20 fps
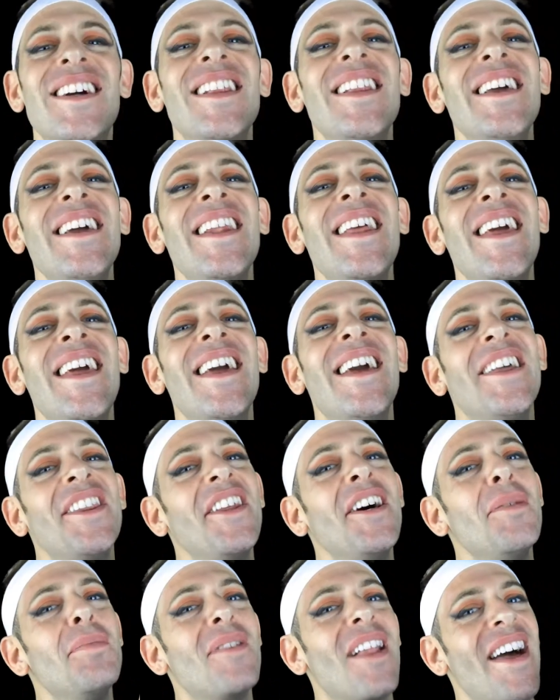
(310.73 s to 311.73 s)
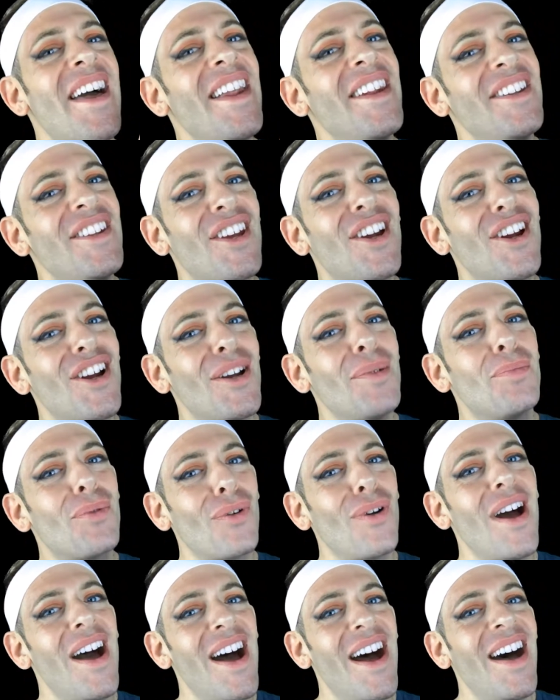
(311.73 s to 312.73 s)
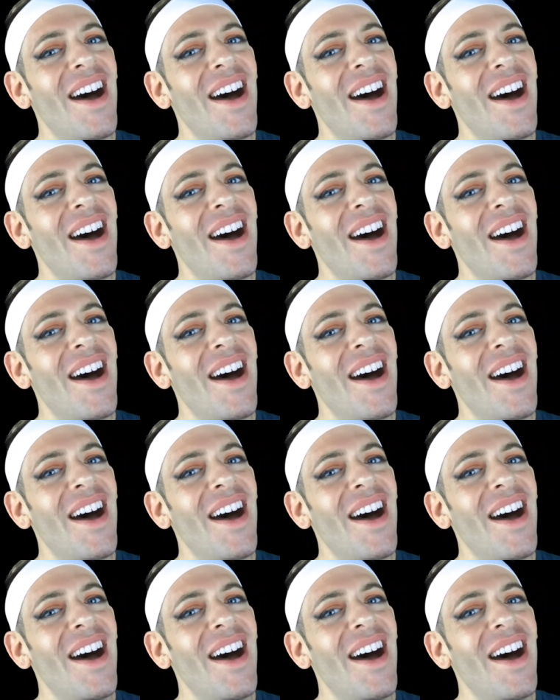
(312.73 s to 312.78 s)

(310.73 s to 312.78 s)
Cleaning the blender brush.